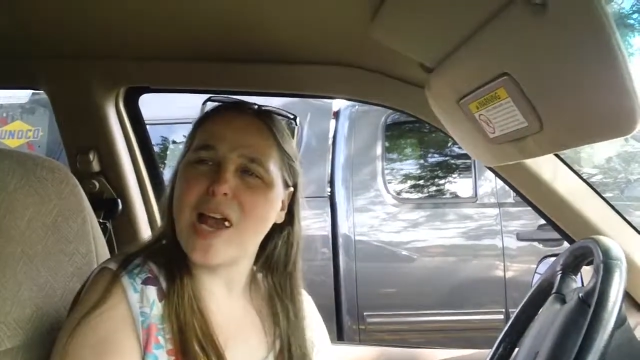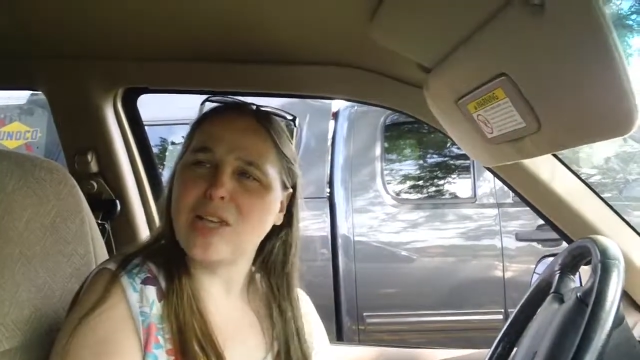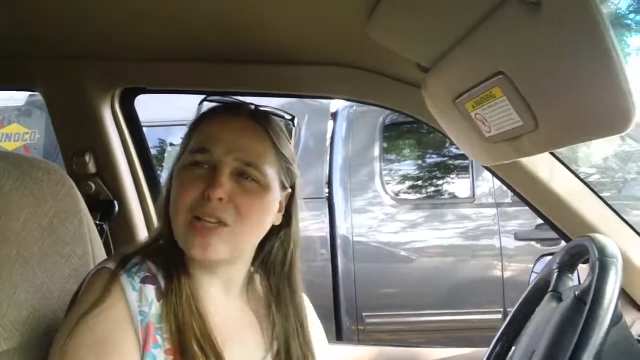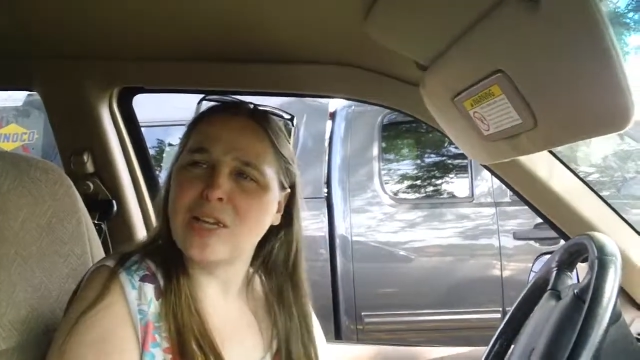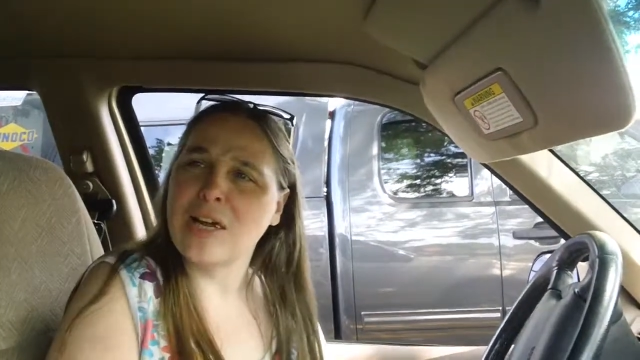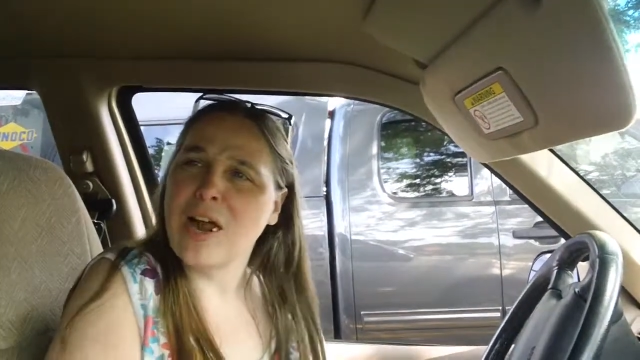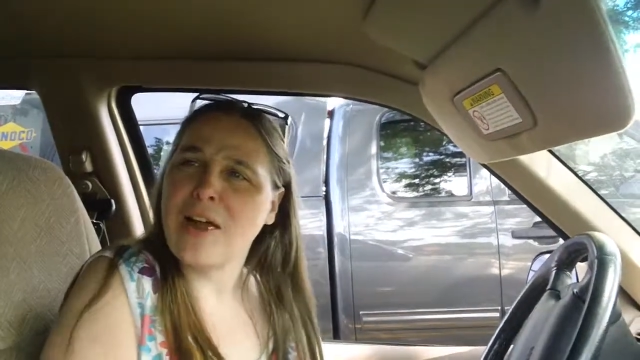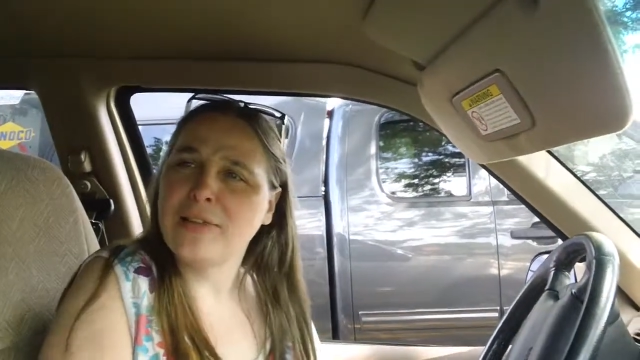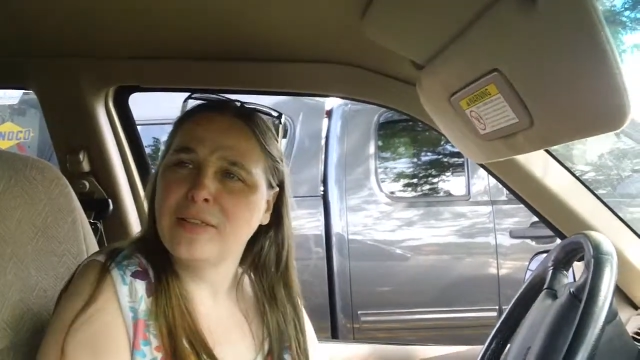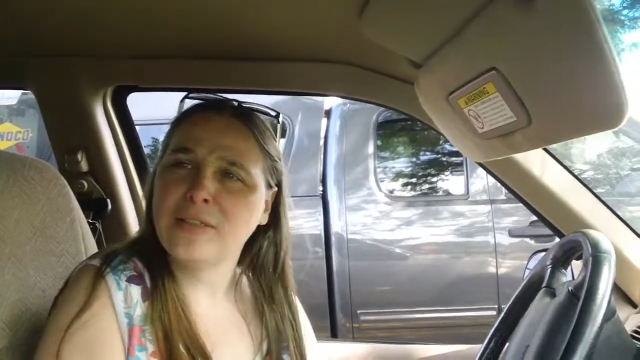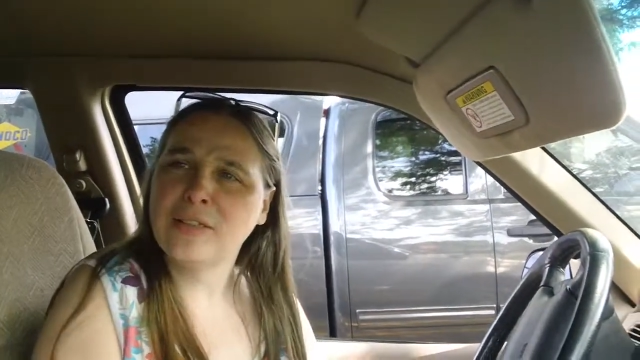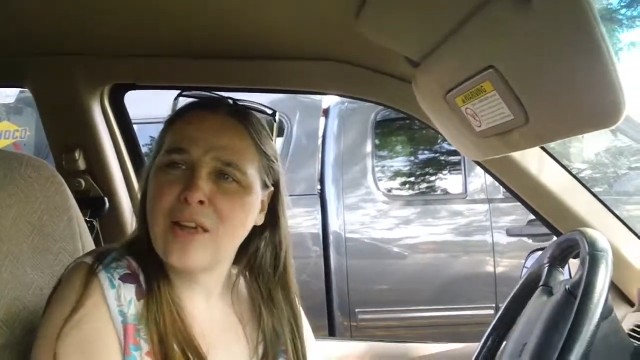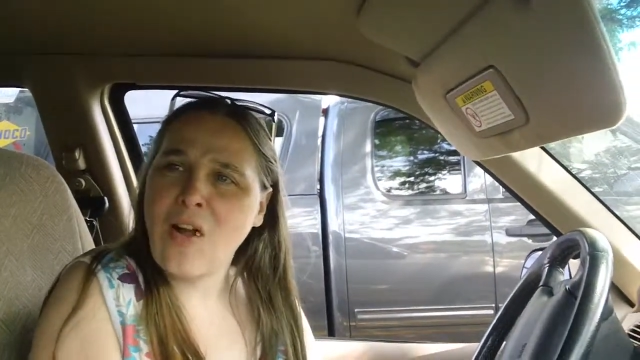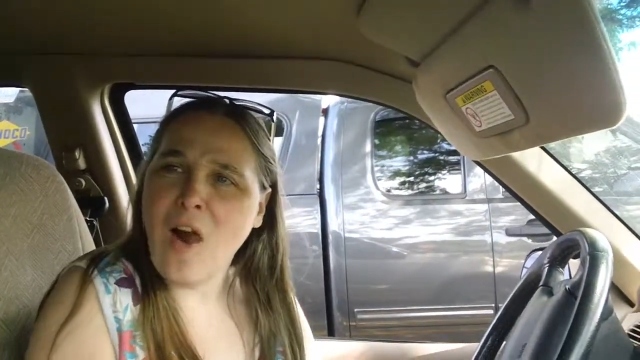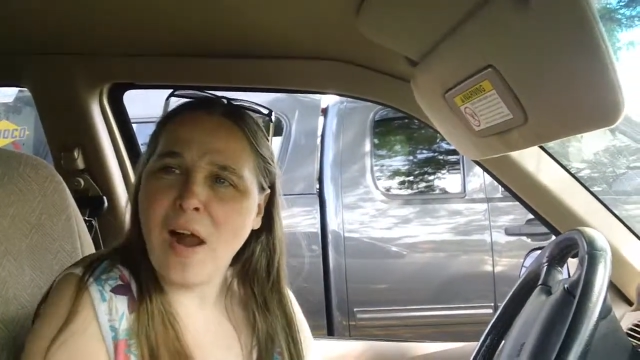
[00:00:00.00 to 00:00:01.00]
Hey, you know what? I
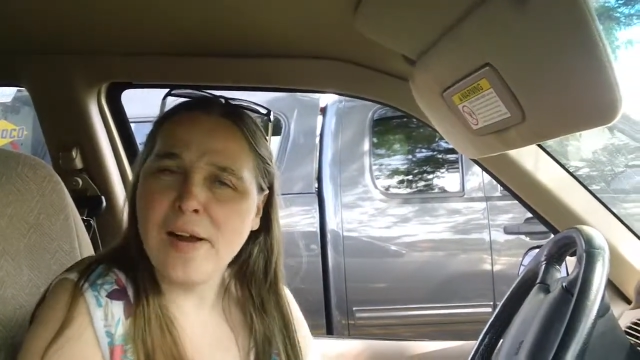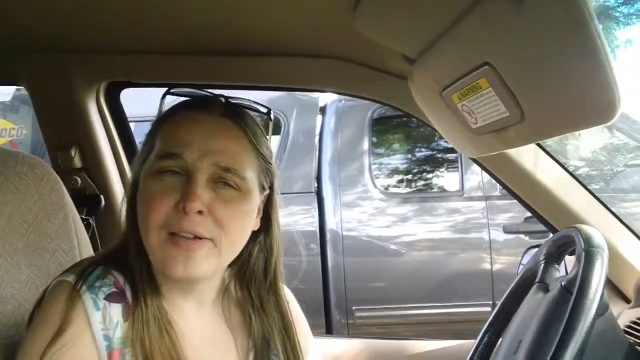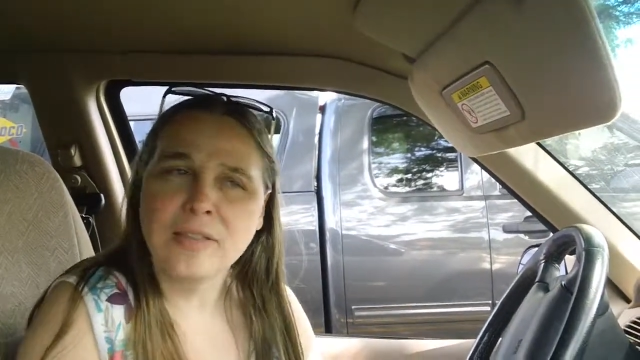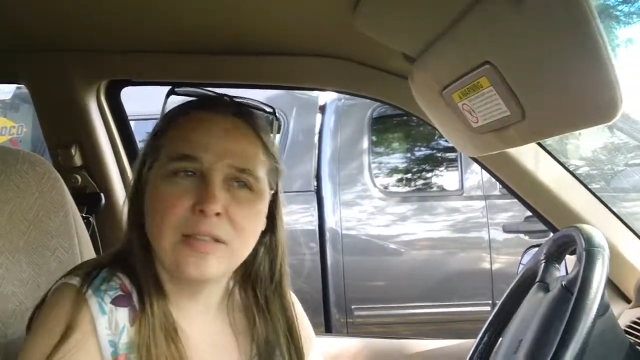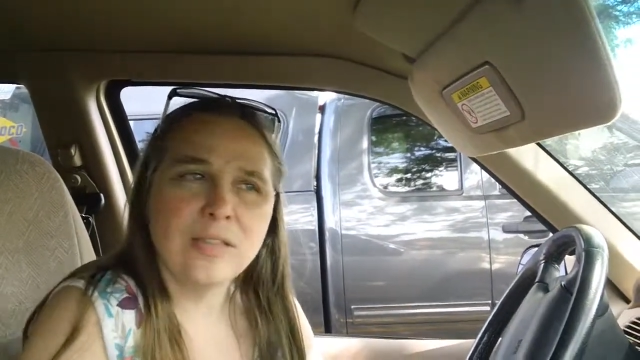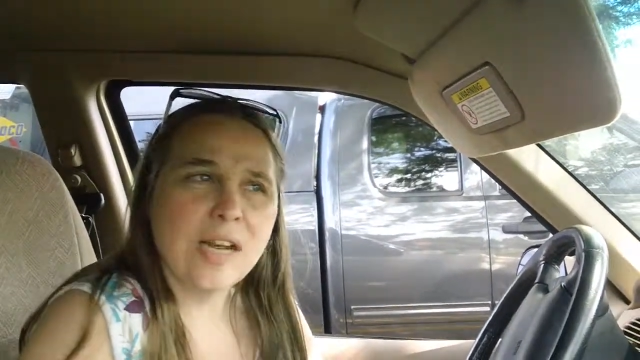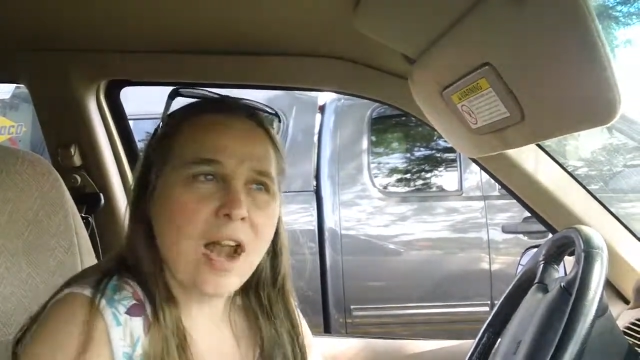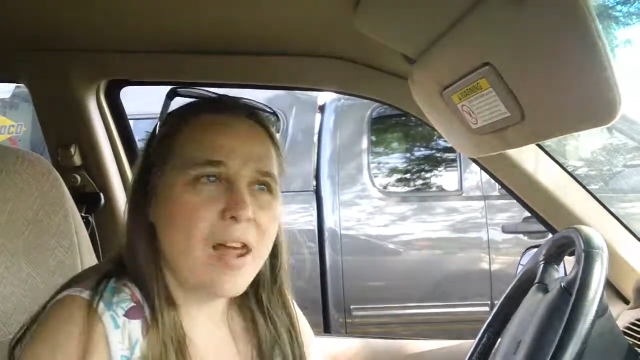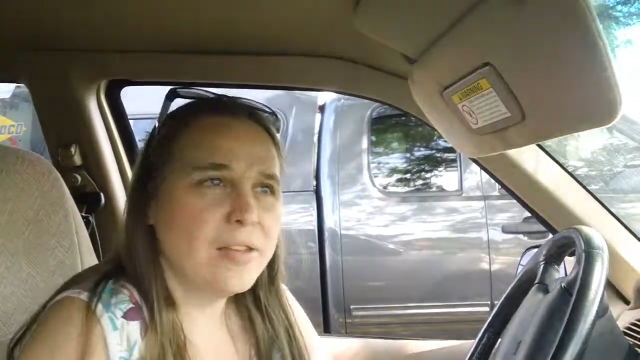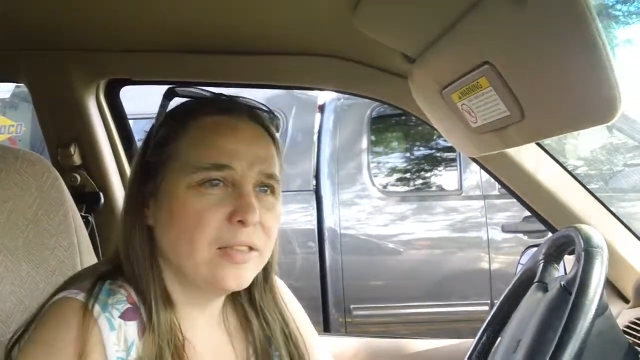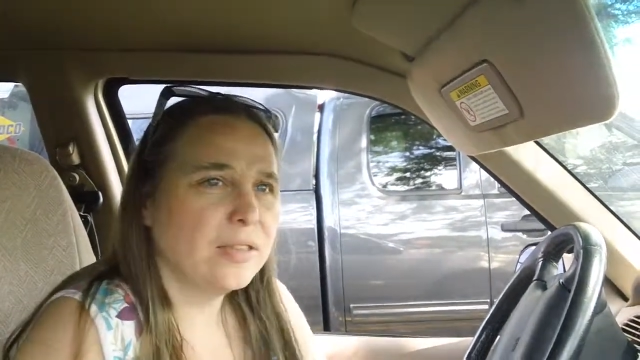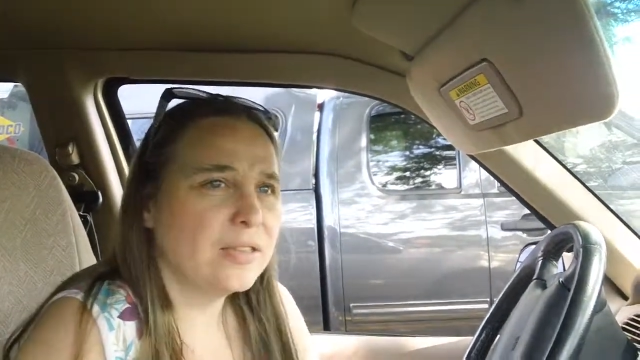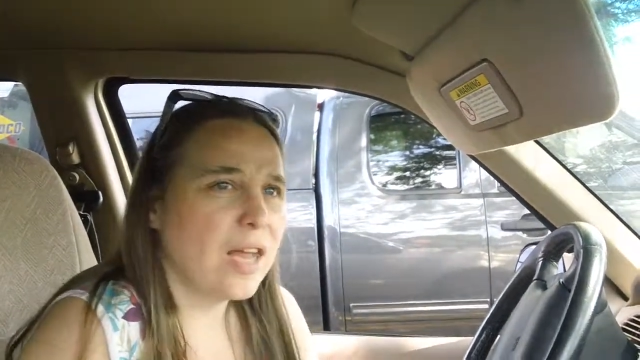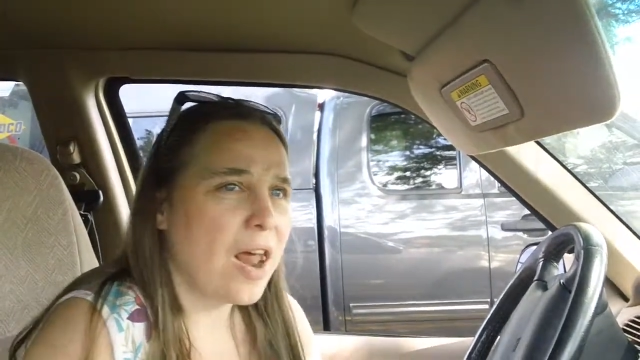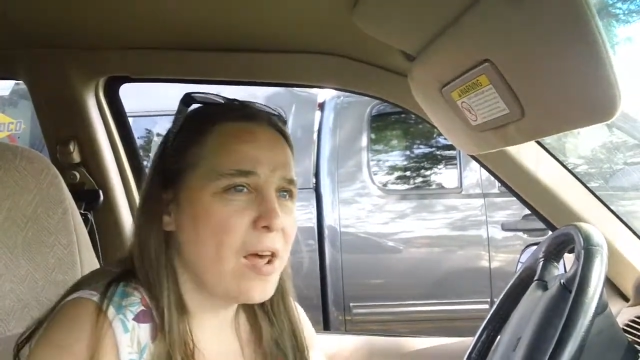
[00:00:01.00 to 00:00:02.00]
could have told. If I
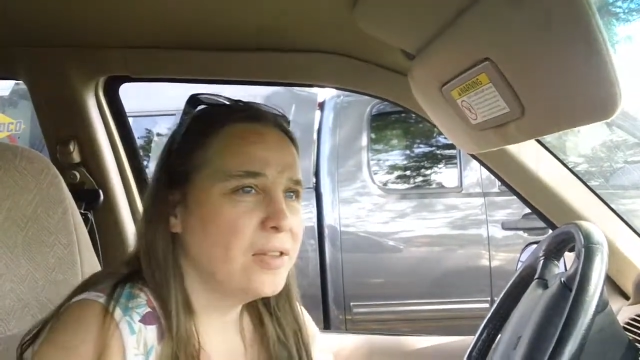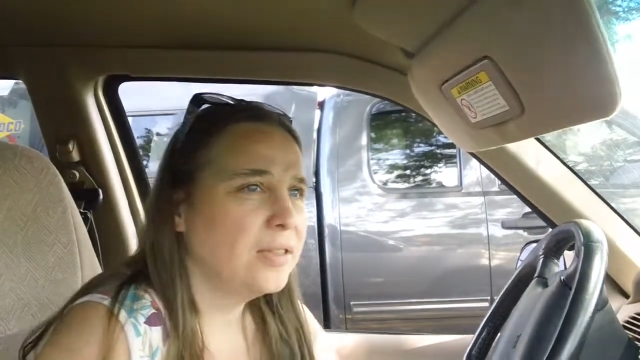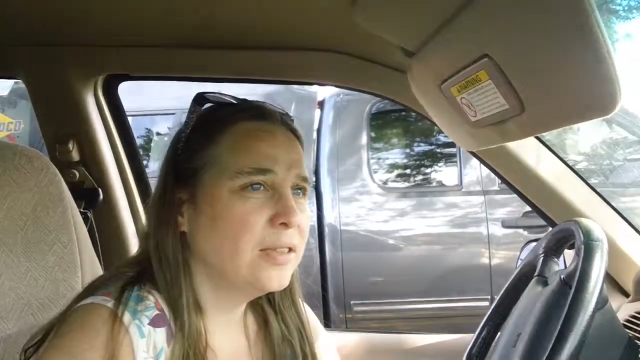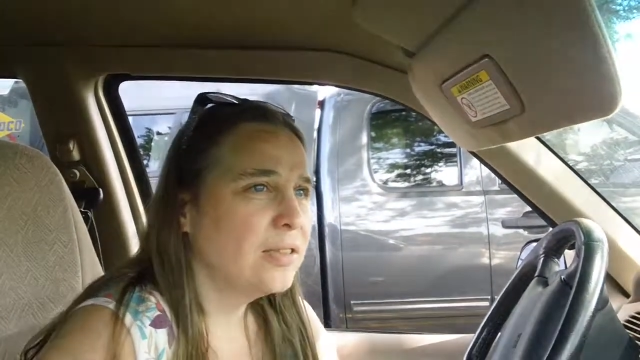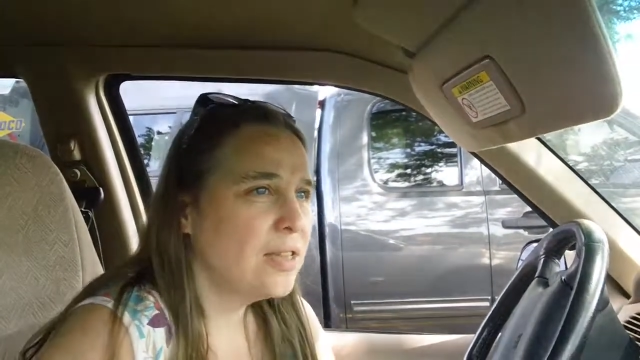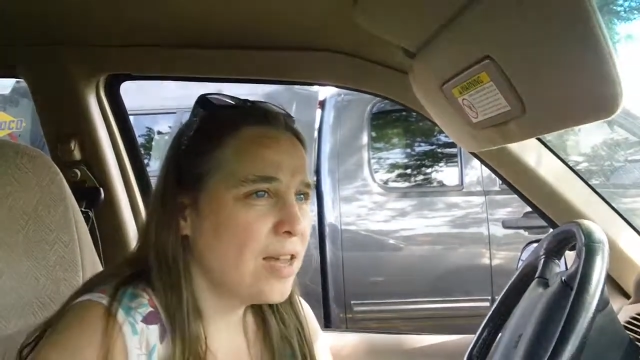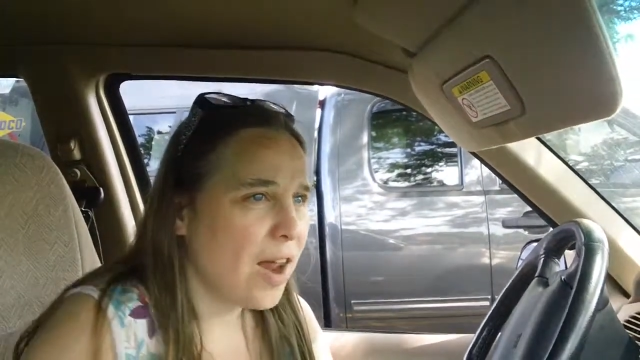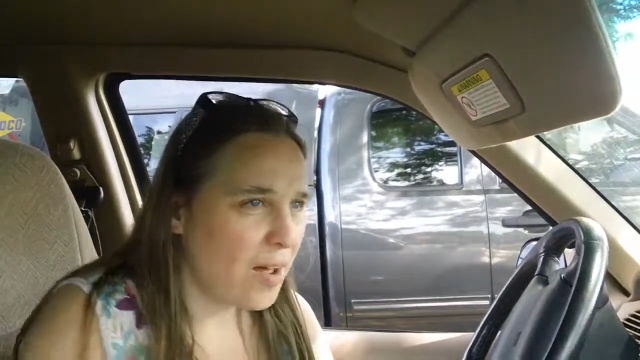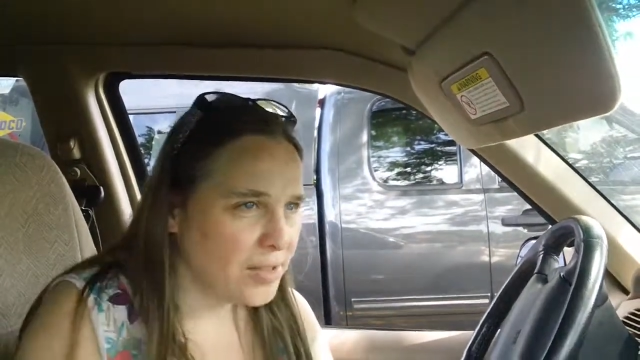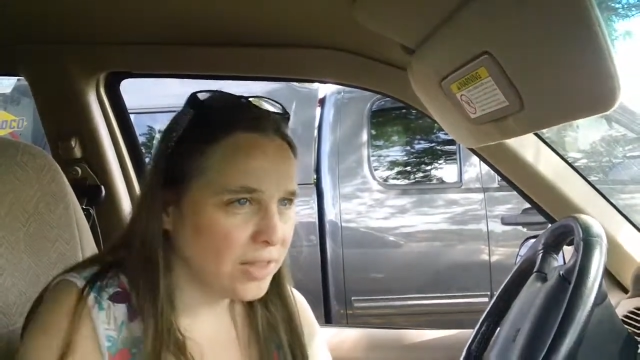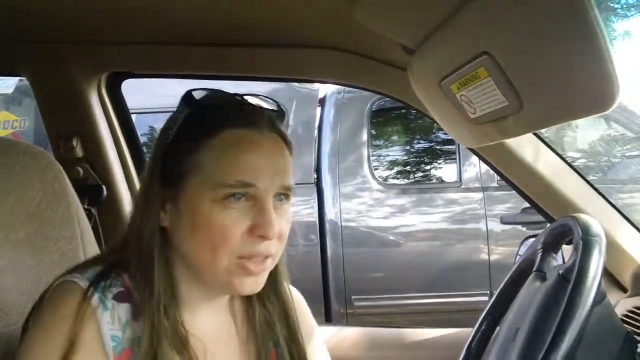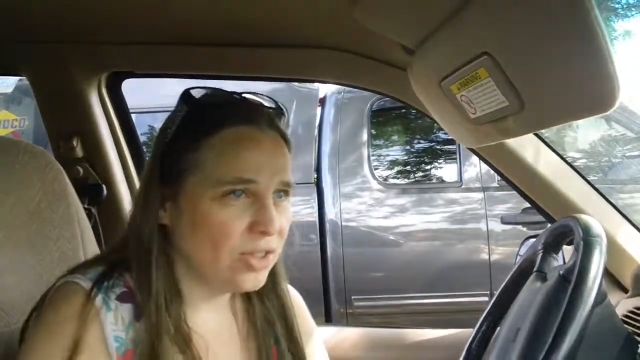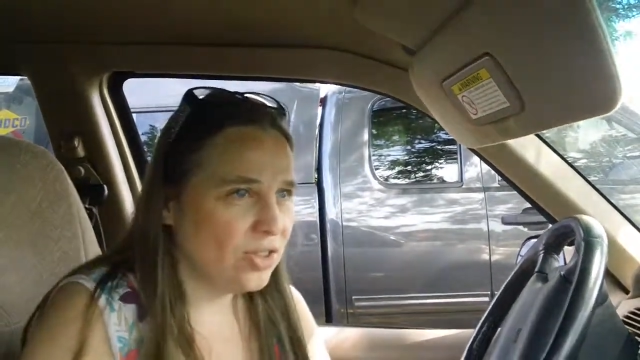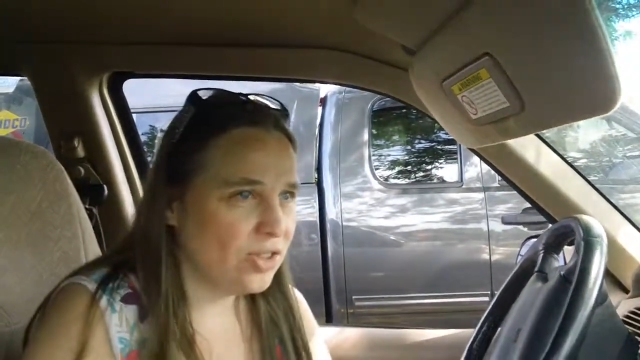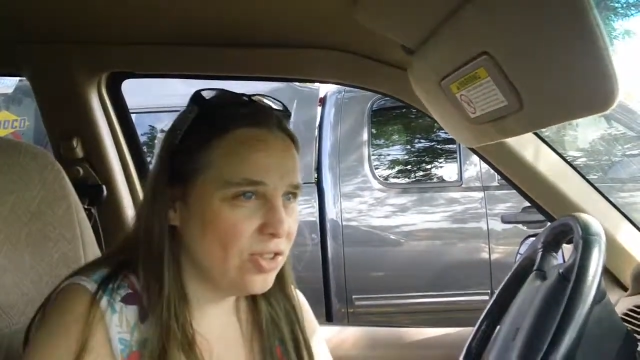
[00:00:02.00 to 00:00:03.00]
thought about that, I would have remembered that
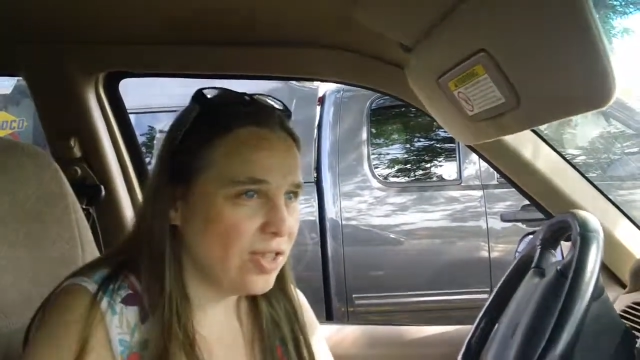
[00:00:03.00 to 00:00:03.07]
on my own.